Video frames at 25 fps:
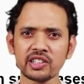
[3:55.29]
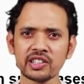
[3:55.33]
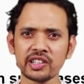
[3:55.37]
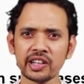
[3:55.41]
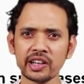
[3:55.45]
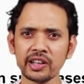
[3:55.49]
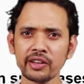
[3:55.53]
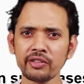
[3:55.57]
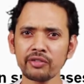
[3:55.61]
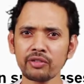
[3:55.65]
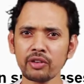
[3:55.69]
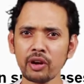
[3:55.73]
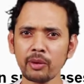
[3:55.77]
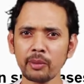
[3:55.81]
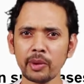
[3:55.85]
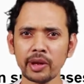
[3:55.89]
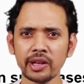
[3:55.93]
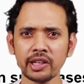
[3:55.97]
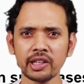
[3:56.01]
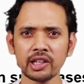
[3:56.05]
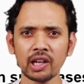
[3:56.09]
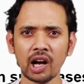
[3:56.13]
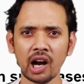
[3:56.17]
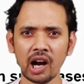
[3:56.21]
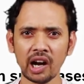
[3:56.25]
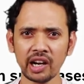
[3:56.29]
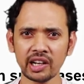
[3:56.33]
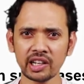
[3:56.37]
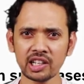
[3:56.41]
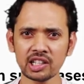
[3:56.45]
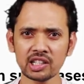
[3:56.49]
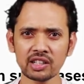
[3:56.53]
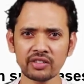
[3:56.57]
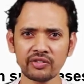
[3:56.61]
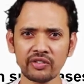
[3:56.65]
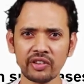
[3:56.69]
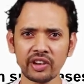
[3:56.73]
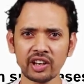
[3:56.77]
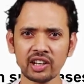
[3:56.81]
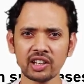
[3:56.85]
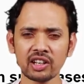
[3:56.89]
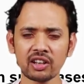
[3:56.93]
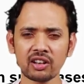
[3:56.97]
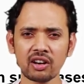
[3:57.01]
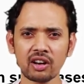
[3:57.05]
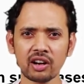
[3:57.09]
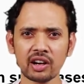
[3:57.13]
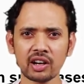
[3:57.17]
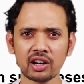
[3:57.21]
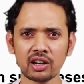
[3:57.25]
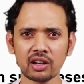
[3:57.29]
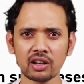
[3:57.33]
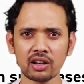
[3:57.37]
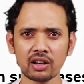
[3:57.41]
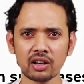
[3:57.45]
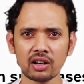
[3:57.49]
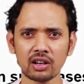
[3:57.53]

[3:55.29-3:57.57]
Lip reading: safe from any hard disk failure